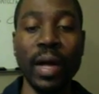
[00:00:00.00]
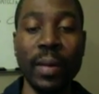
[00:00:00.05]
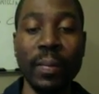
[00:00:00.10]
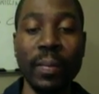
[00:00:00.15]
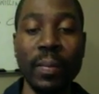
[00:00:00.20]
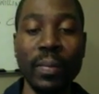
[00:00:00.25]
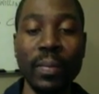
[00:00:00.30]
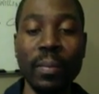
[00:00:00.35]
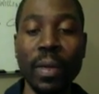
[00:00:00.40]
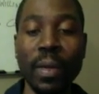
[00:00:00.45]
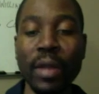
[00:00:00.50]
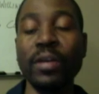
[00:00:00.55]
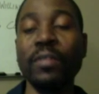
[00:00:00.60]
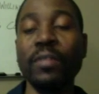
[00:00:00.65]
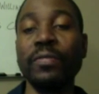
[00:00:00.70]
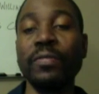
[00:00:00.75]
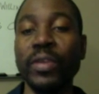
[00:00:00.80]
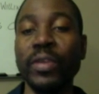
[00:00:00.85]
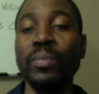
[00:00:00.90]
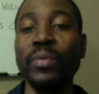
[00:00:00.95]
mother
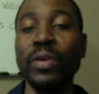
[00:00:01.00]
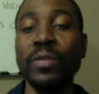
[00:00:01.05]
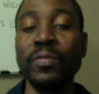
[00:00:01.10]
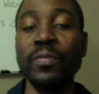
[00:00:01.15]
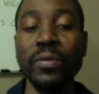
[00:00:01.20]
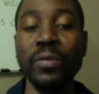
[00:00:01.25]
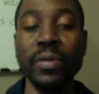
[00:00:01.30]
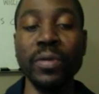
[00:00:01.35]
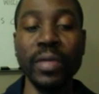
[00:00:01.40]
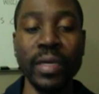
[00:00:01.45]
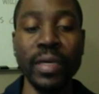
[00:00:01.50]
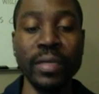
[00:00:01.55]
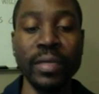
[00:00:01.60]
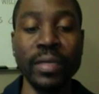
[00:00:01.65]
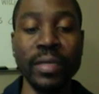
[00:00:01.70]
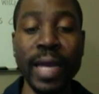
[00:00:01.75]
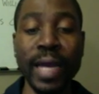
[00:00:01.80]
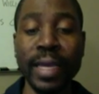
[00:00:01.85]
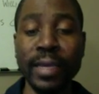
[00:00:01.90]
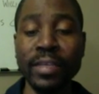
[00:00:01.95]
of 3 beautiful
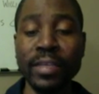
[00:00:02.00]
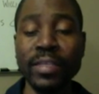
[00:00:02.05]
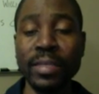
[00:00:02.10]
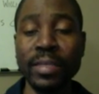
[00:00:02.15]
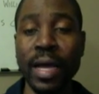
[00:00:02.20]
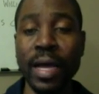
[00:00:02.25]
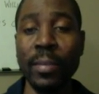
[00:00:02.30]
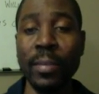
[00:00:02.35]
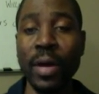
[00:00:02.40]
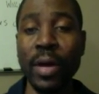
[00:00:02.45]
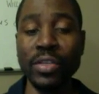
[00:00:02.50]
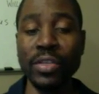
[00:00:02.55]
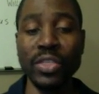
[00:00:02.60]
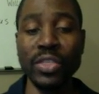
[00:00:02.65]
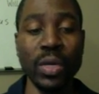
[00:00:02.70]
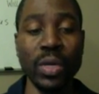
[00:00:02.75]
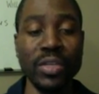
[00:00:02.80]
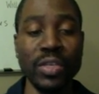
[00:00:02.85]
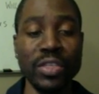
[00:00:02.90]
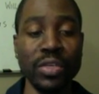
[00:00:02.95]
kids. Jackie's
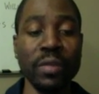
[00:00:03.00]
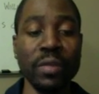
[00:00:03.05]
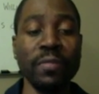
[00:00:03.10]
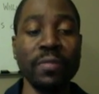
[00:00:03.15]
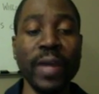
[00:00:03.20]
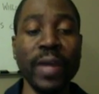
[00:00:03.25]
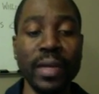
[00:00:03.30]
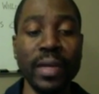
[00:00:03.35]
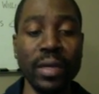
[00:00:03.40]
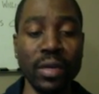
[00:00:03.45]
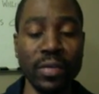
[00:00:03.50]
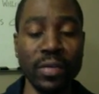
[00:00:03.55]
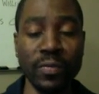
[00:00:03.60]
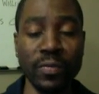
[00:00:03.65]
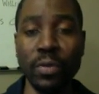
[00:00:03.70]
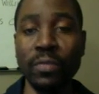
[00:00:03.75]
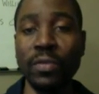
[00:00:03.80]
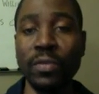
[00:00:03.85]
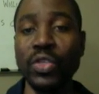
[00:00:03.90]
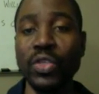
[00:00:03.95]
also a certified
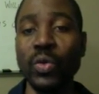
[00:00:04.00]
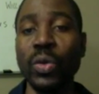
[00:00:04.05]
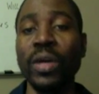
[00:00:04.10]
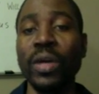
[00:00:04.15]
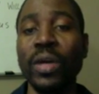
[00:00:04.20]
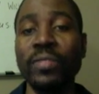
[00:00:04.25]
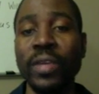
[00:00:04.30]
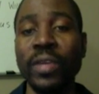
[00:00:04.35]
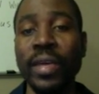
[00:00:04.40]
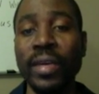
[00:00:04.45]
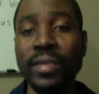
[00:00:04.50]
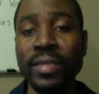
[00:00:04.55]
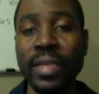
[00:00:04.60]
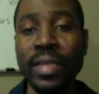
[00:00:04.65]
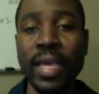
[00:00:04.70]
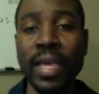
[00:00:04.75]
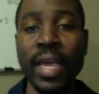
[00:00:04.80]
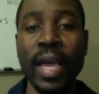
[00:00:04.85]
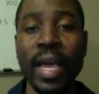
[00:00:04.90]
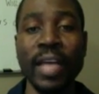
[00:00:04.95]
nurse for over 12
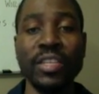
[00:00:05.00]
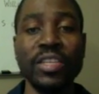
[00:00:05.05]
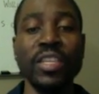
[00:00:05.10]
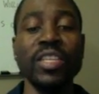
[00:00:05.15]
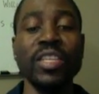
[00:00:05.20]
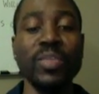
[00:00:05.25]
years, and she's